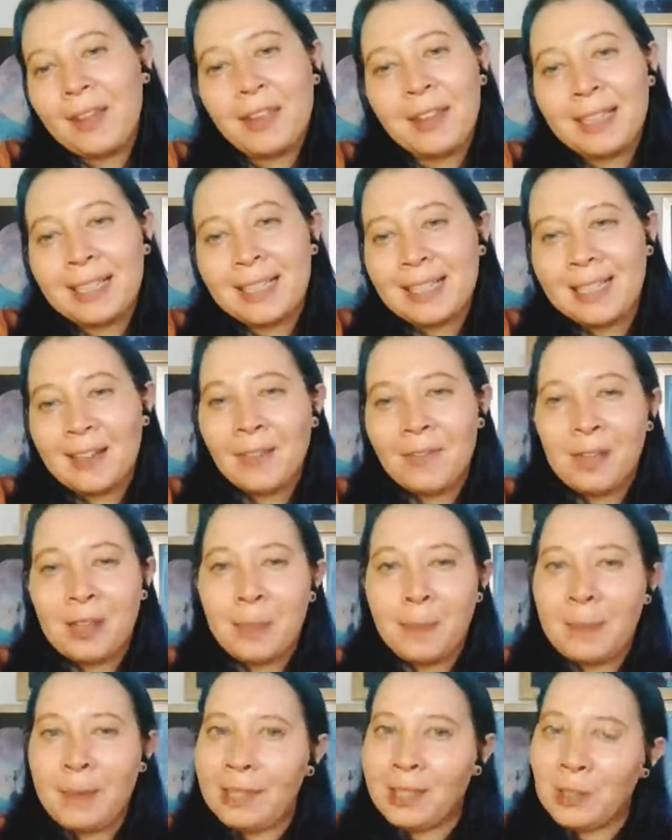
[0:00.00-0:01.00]
that's it for the
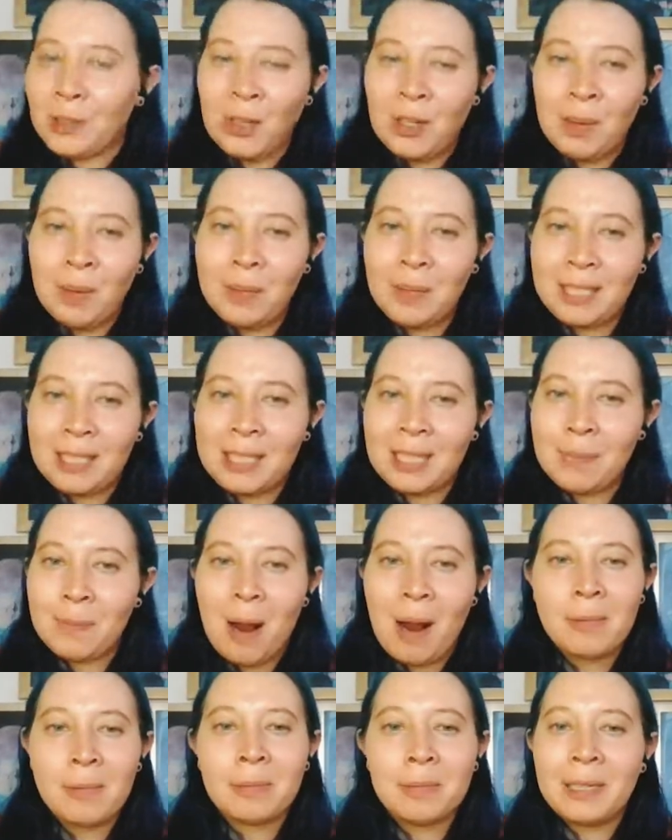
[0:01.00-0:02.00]
bedroom. This is
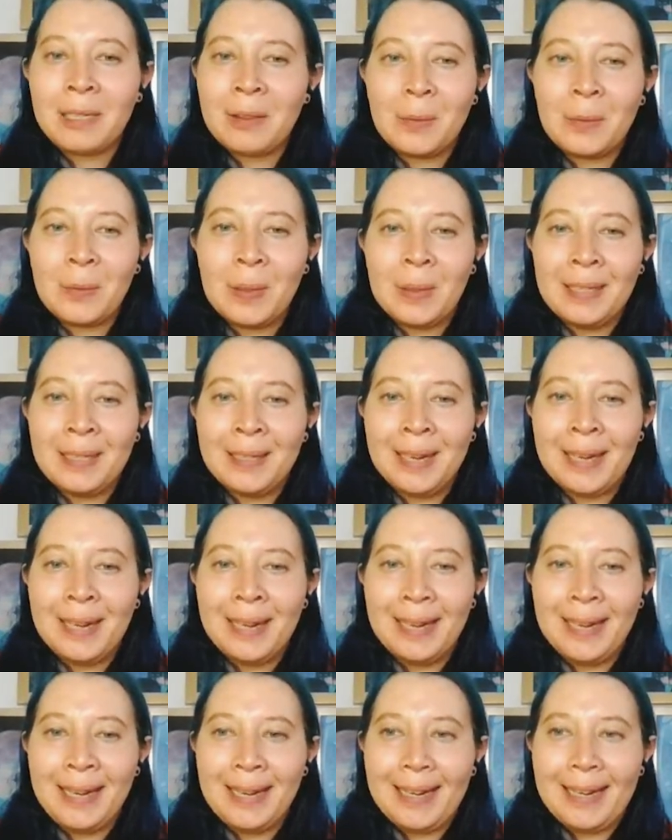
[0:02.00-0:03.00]
probably the one that
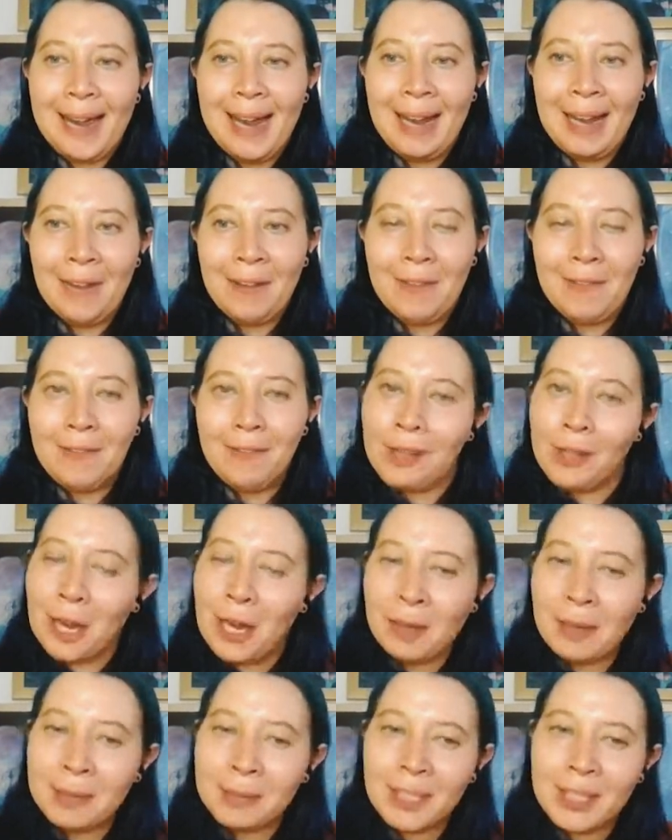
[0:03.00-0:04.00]
I kind of
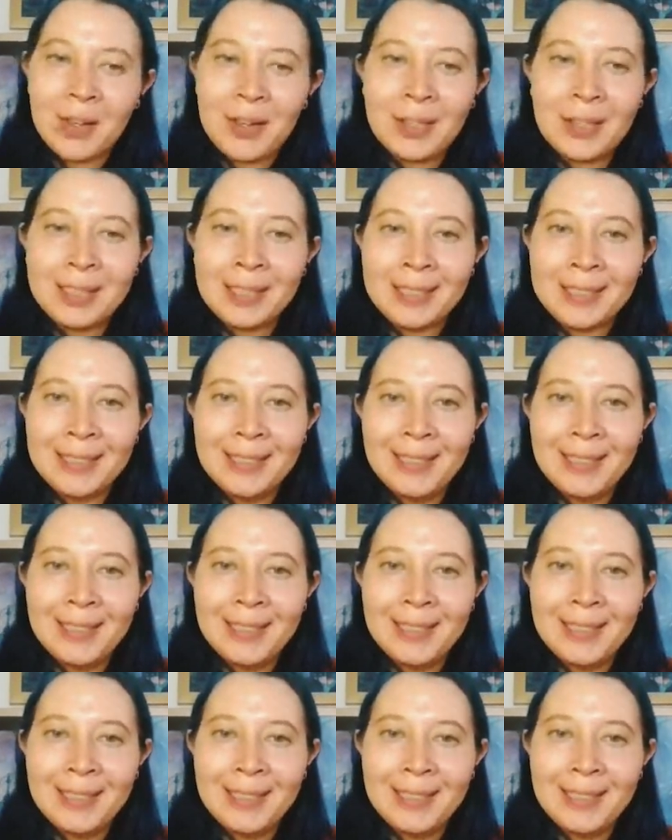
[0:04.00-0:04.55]
flopped on.